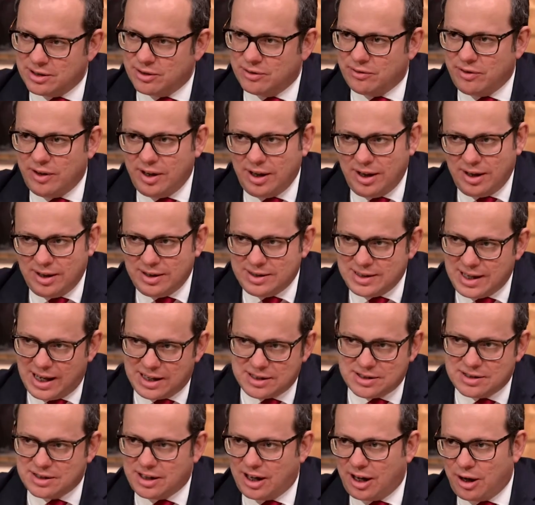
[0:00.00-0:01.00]
of
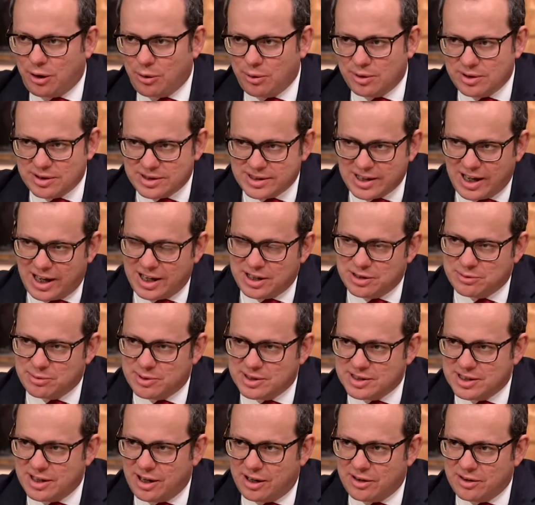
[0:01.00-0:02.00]
Tesco and
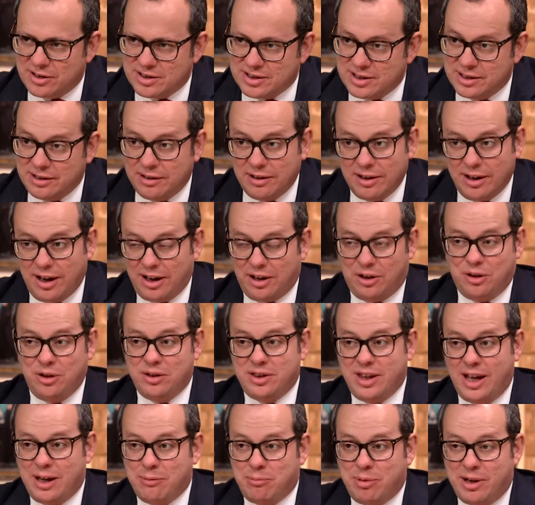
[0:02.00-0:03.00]
Sainsbury's and others, and, and
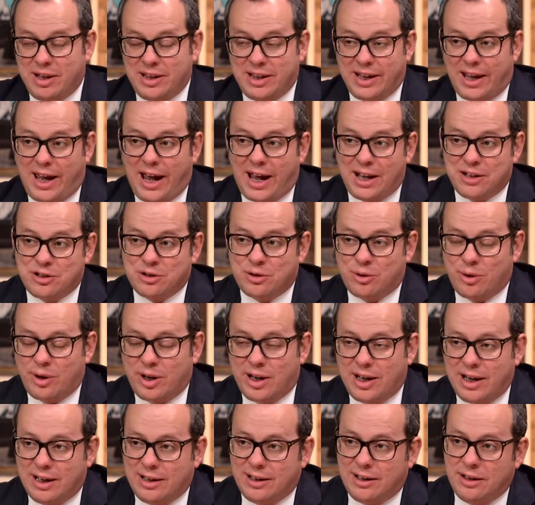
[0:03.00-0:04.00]
could they be the category
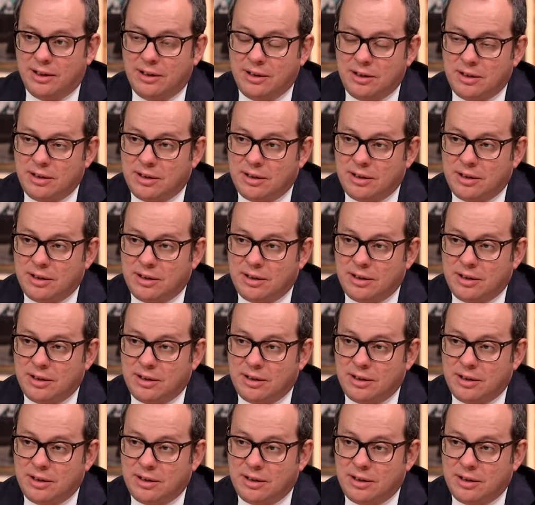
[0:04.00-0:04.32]
killer?